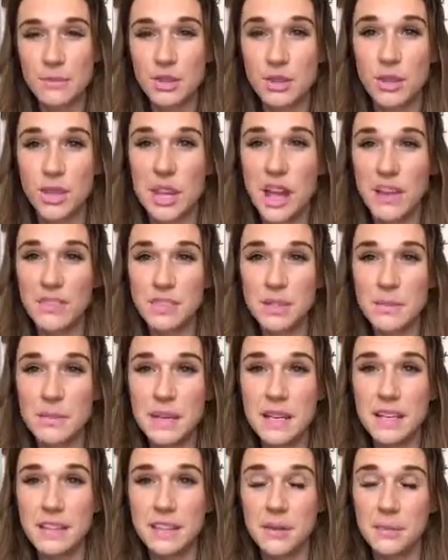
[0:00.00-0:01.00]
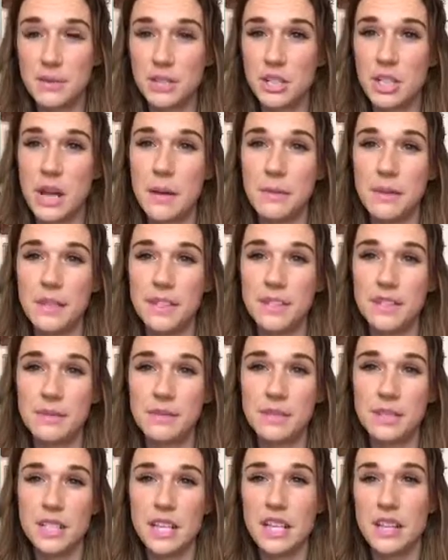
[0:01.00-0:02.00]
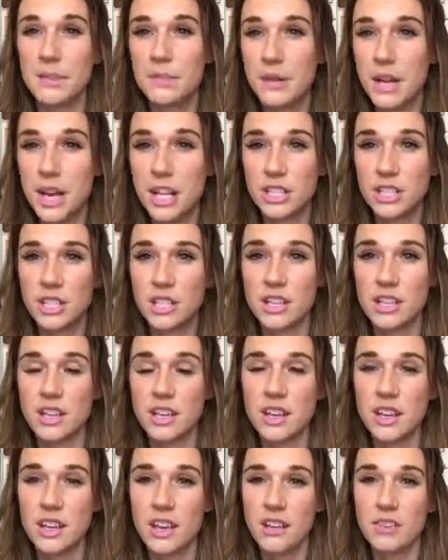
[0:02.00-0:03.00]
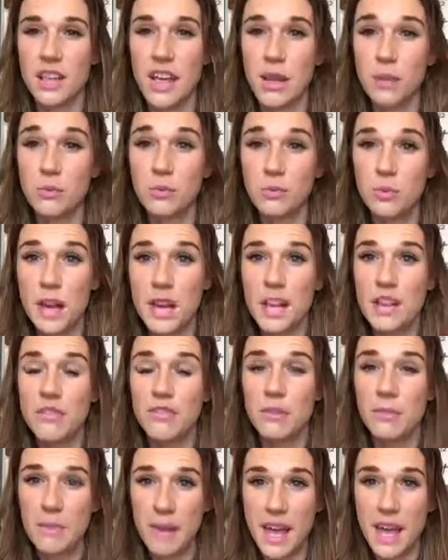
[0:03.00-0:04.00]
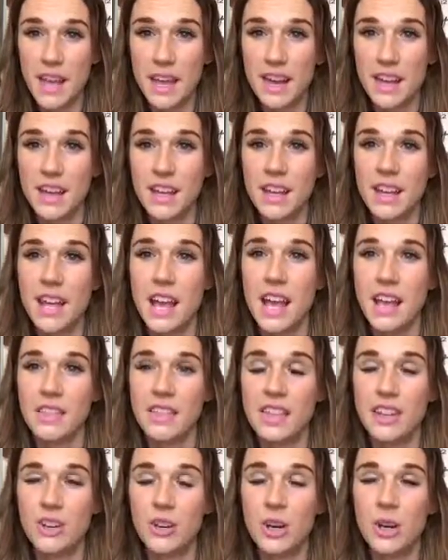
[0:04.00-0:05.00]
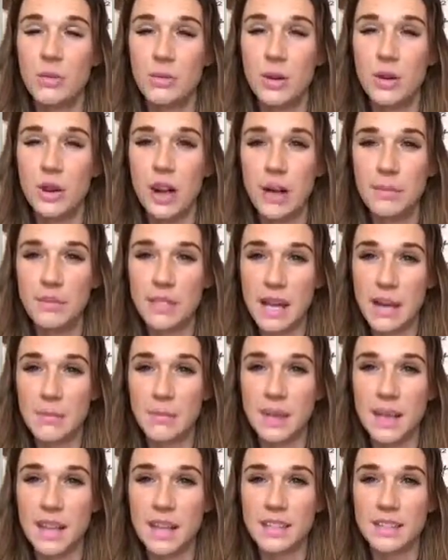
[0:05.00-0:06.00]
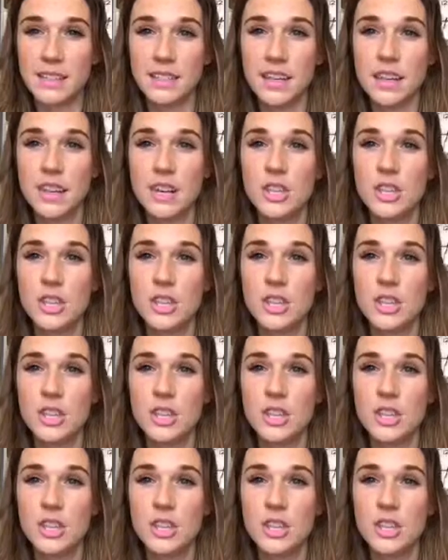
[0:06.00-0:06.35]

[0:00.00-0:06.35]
So they have to be in their pajamas, teeth brushed, like ready for bed, and then hermit crab time begins.